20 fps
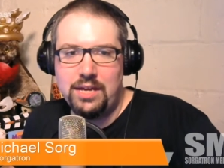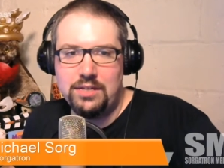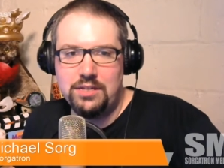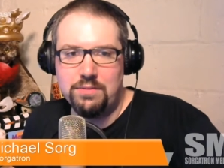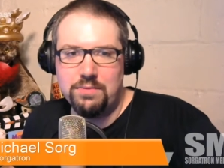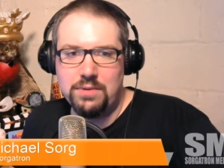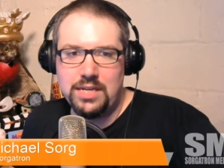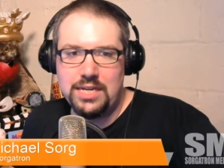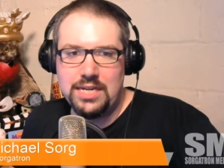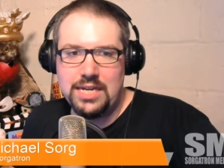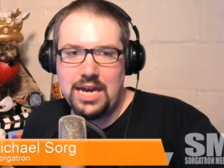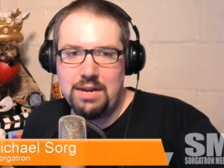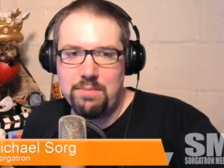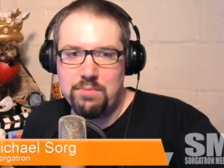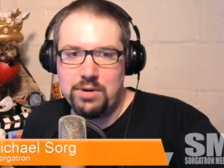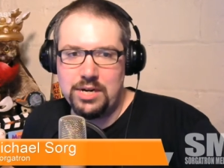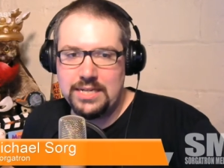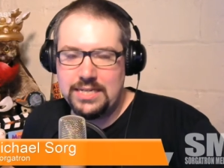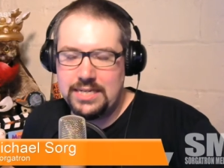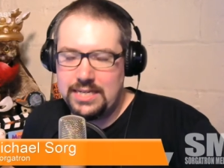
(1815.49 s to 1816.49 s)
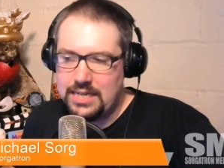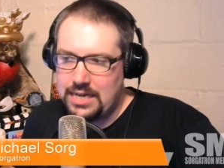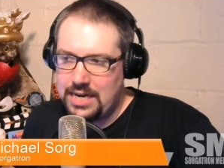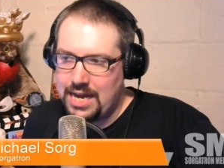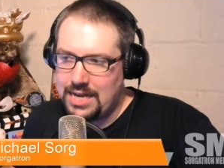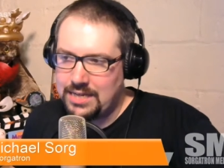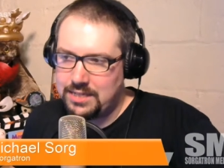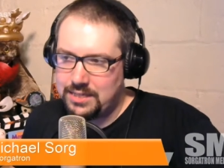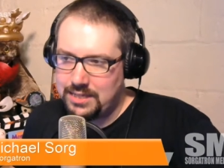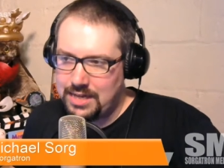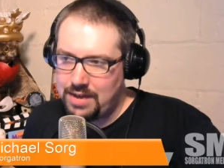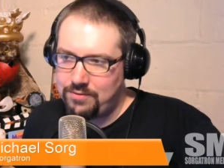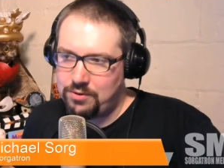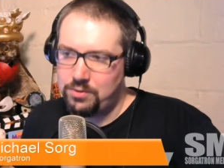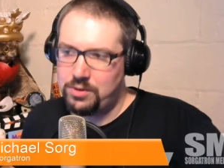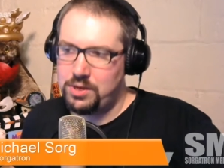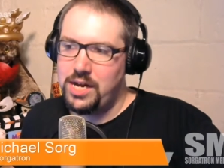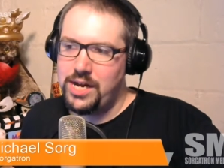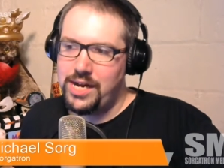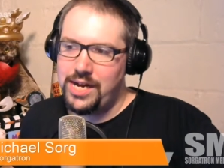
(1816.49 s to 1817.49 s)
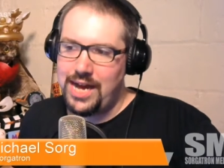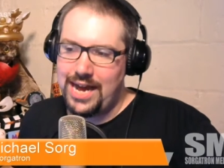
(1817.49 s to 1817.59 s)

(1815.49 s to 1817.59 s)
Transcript: to really kind of bring it to the next level?